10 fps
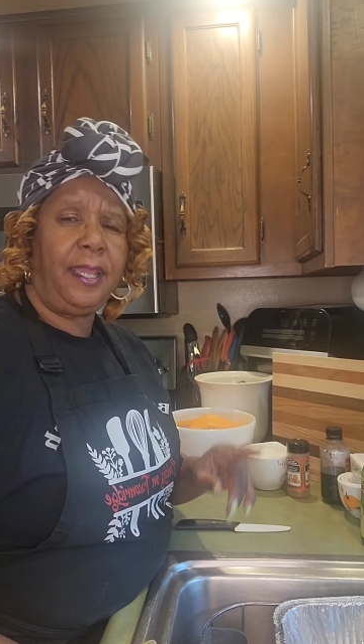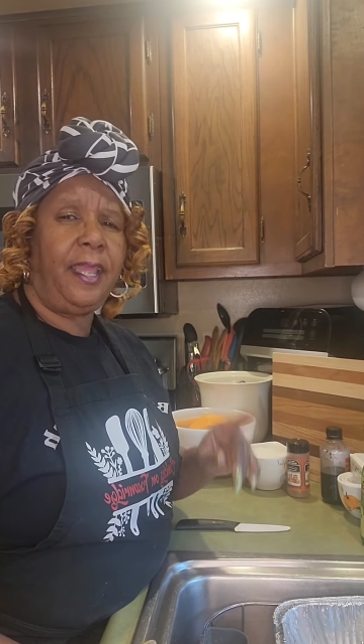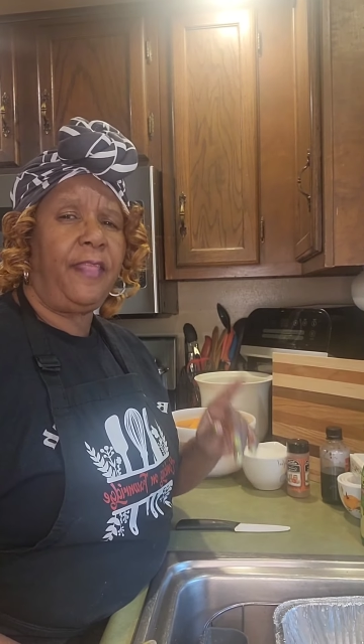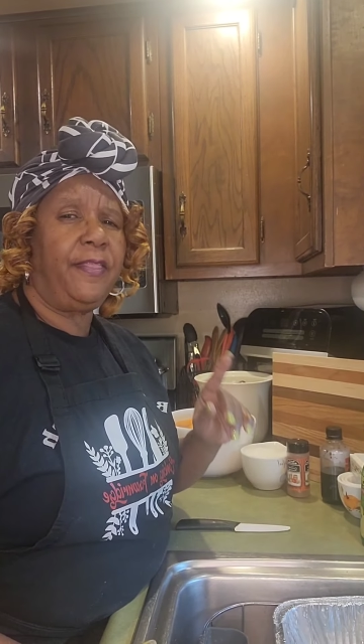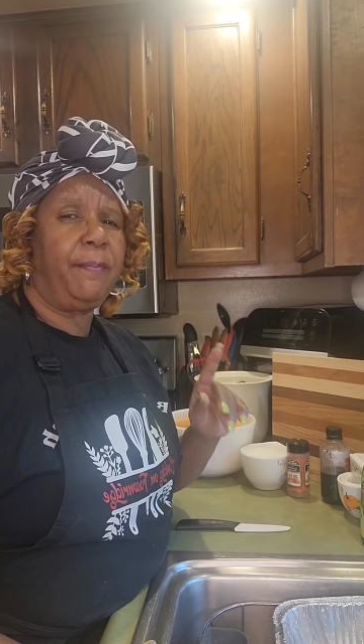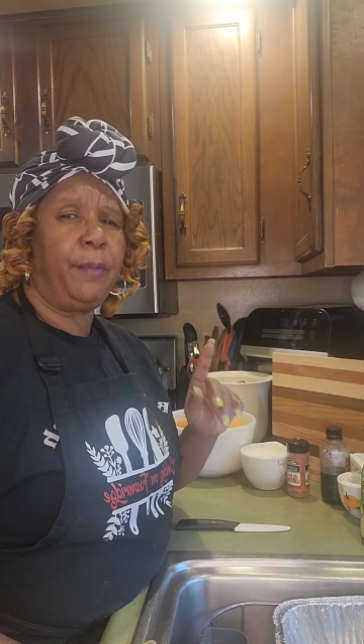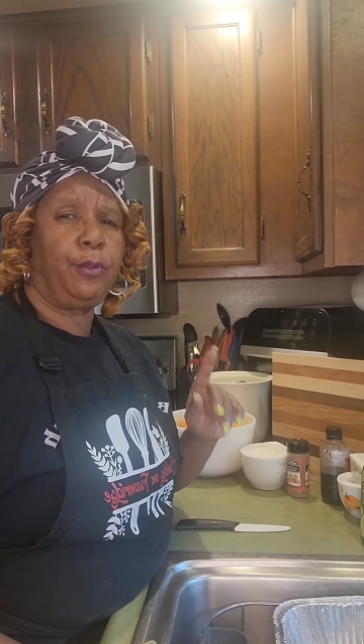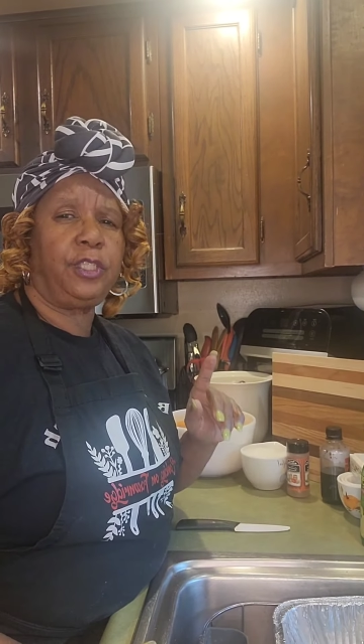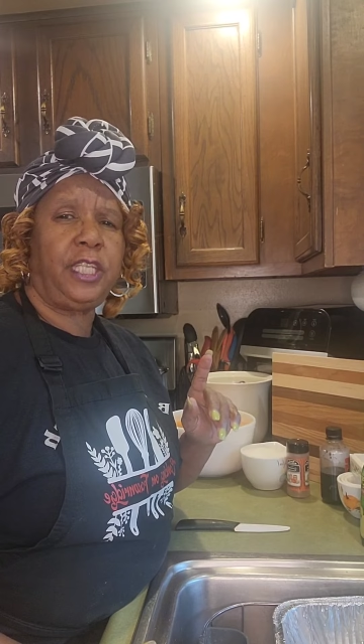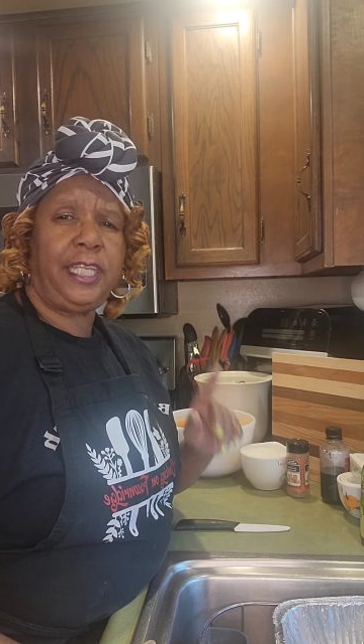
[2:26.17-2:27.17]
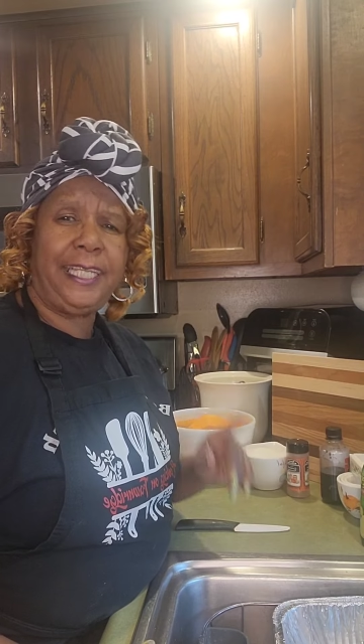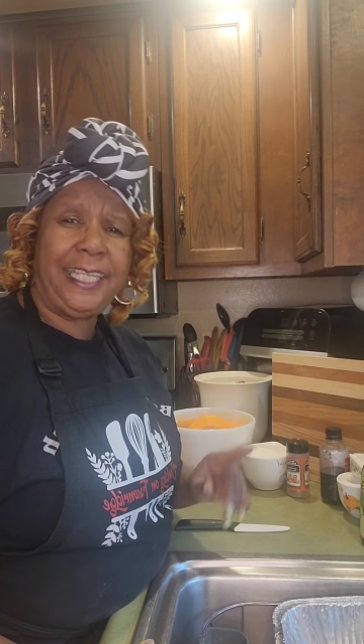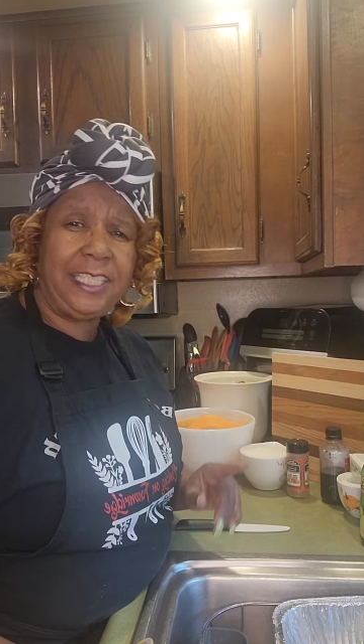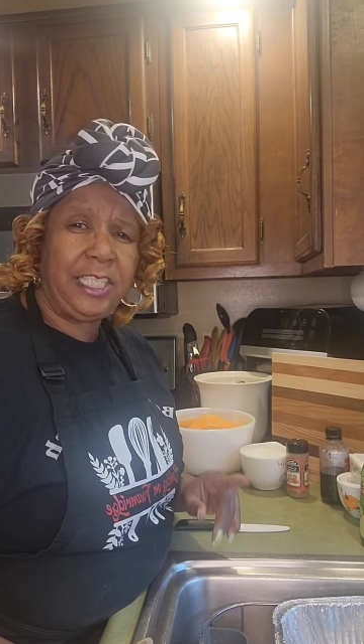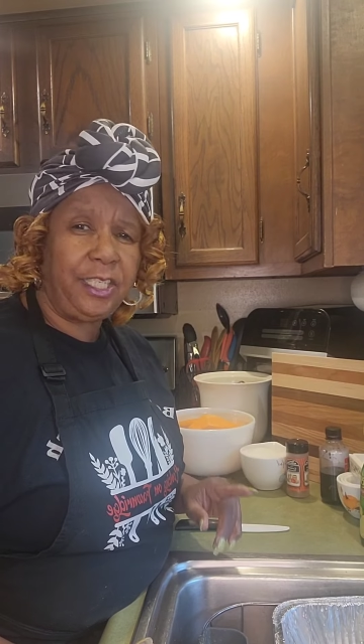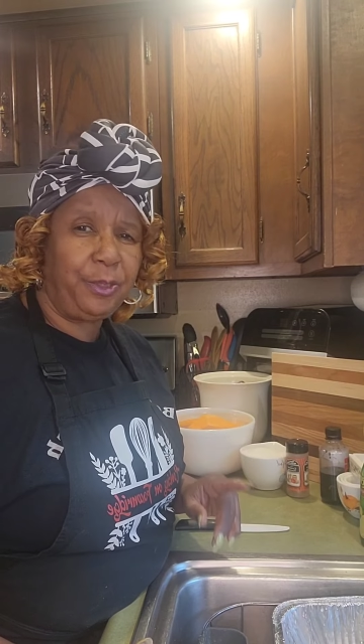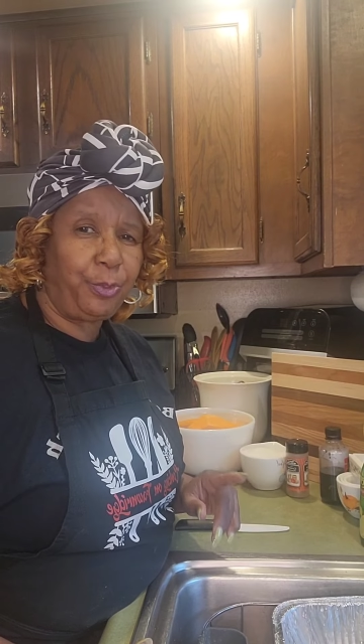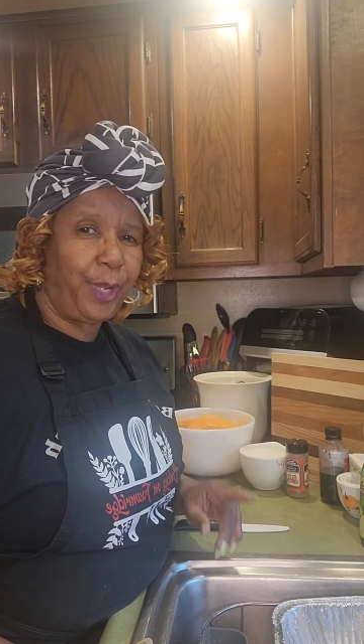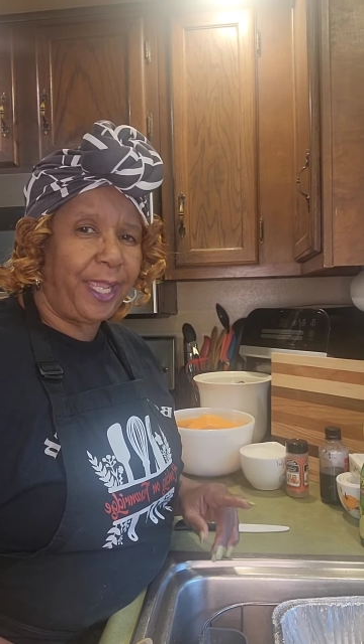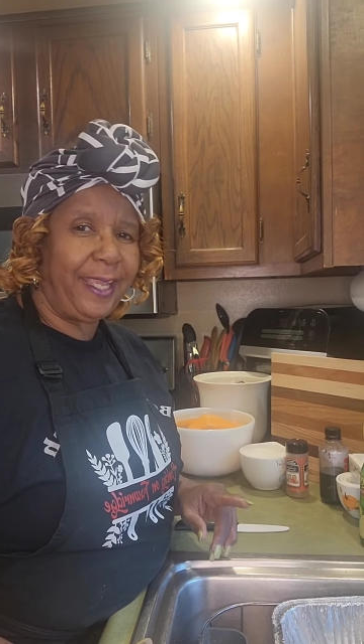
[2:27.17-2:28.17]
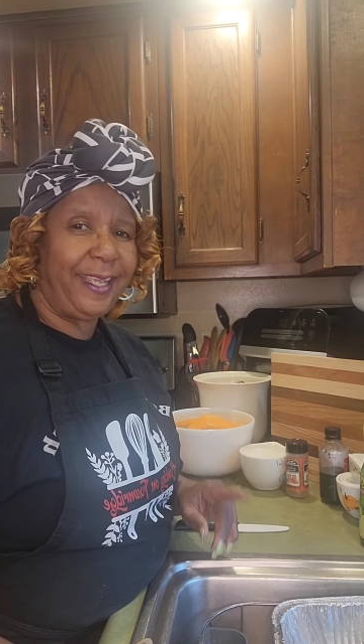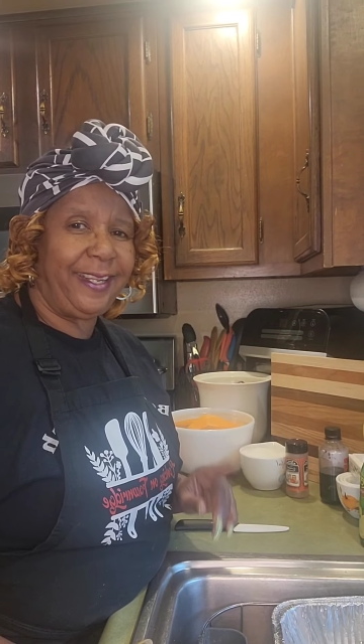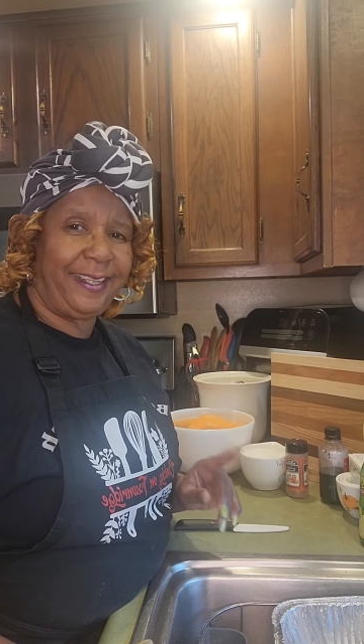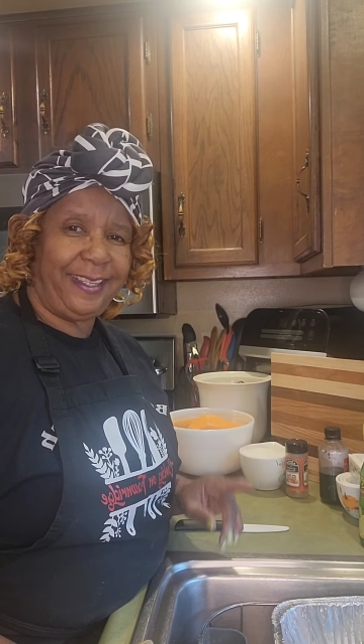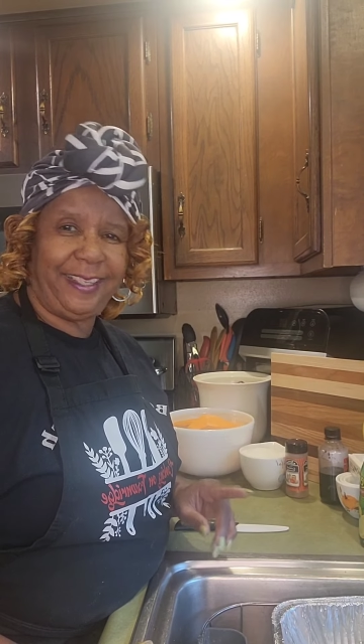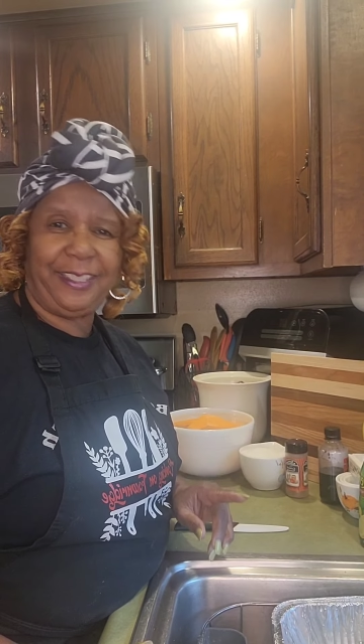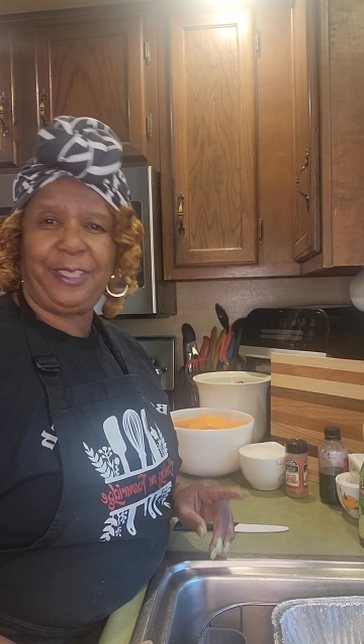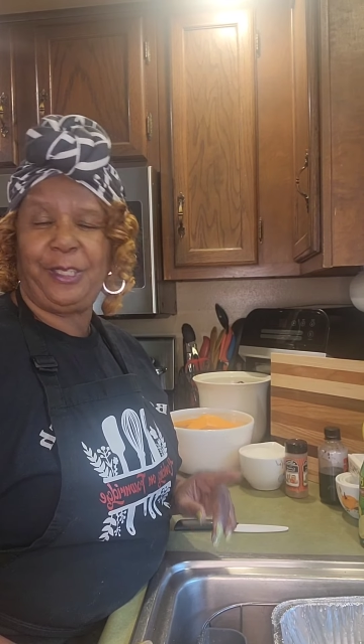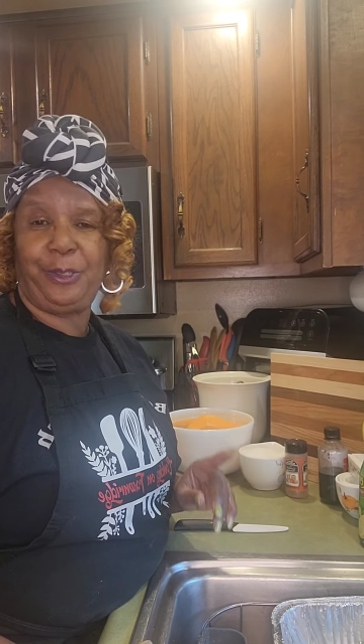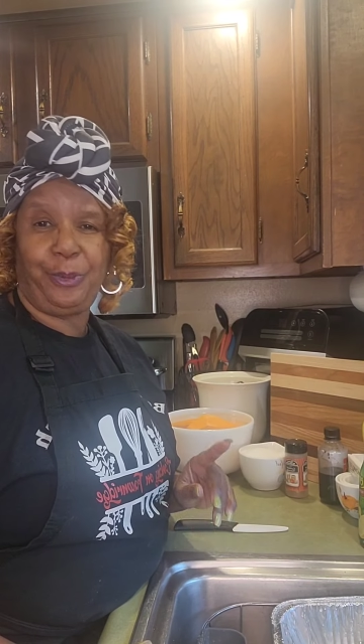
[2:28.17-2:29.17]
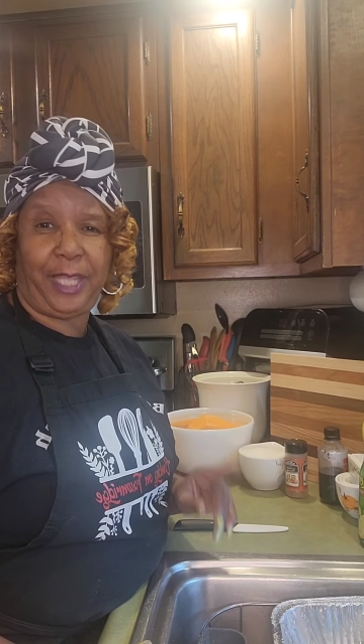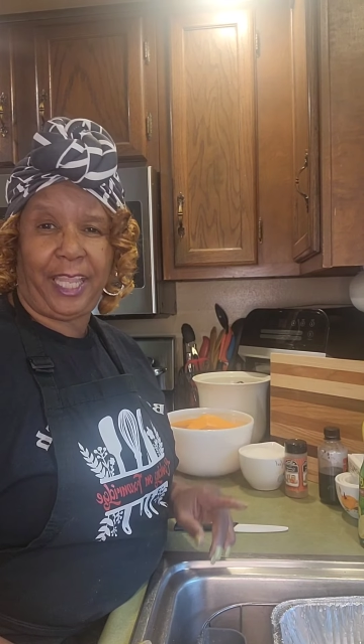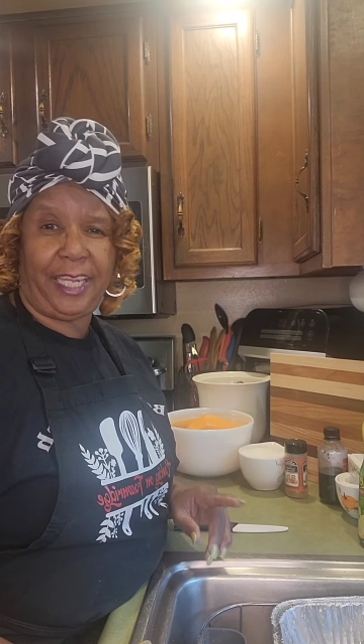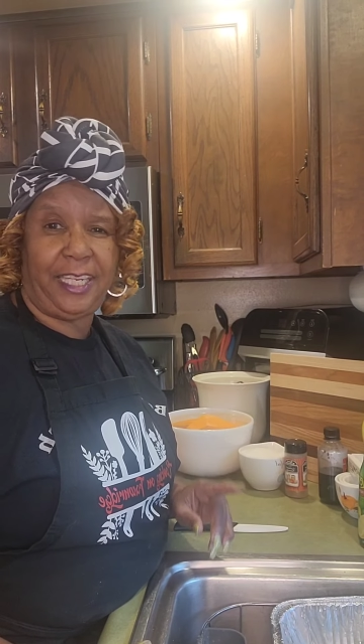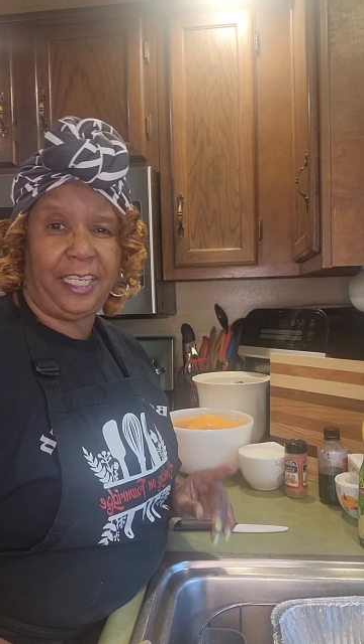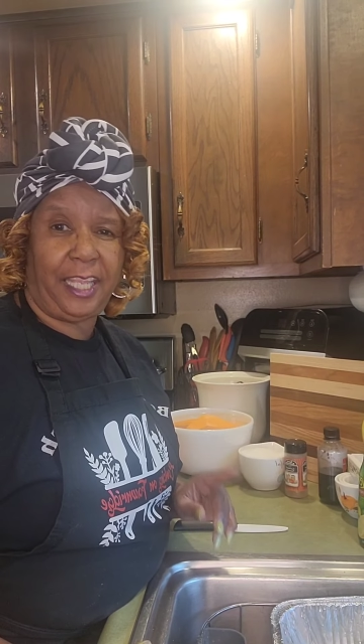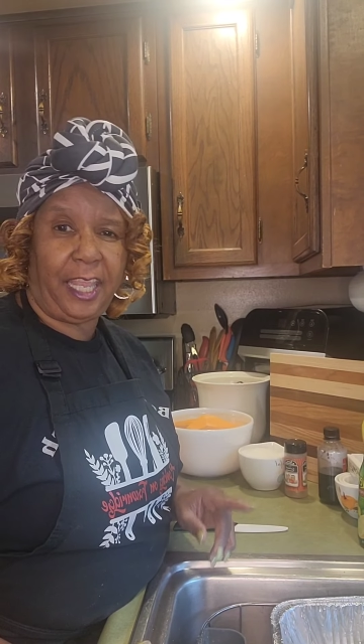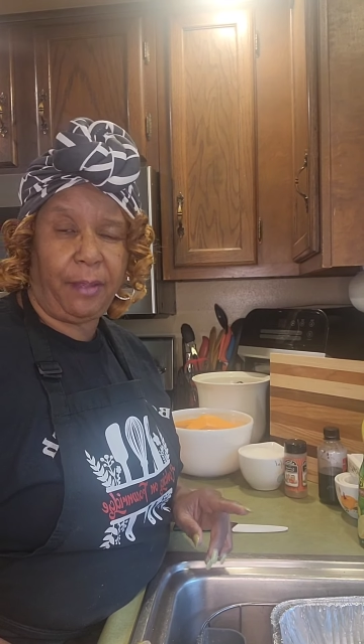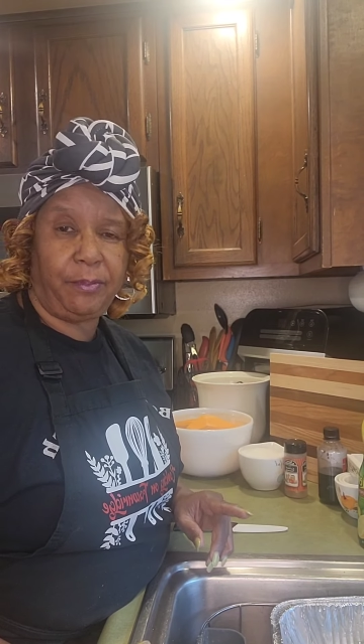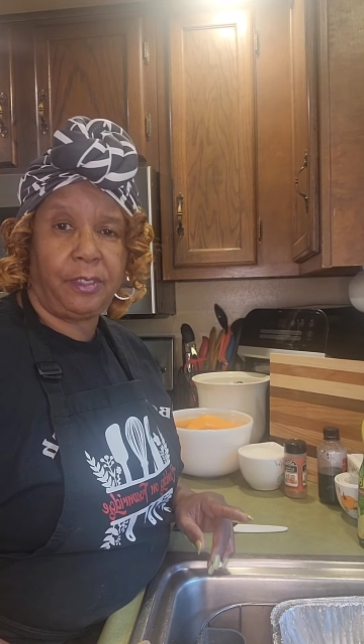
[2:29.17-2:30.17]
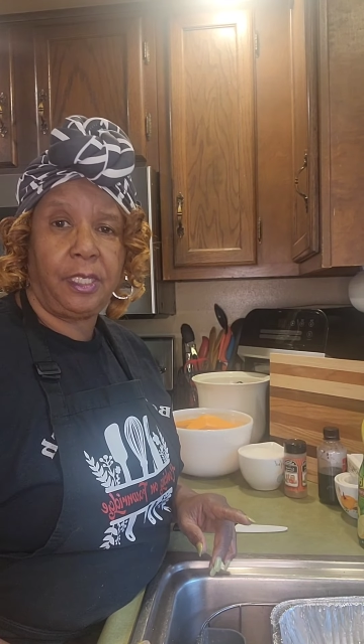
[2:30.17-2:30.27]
and the most easiest way it is to do candied yams.